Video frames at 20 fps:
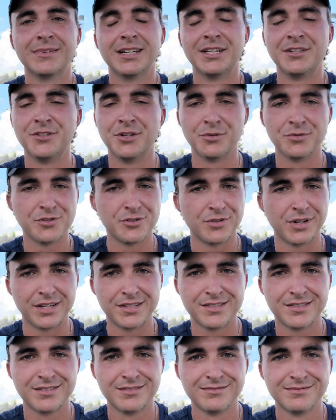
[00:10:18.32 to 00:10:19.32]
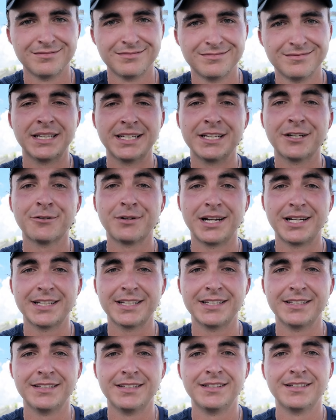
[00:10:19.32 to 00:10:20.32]
and don't stress. Picking a
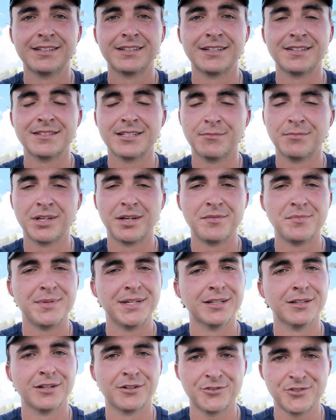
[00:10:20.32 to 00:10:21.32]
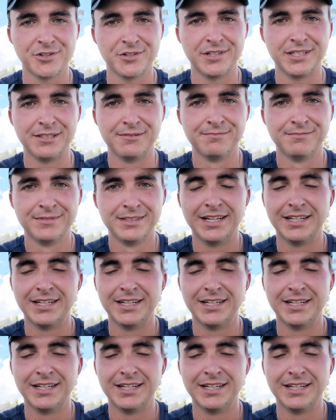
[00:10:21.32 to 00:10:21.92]
racket can sometimes be a long journey,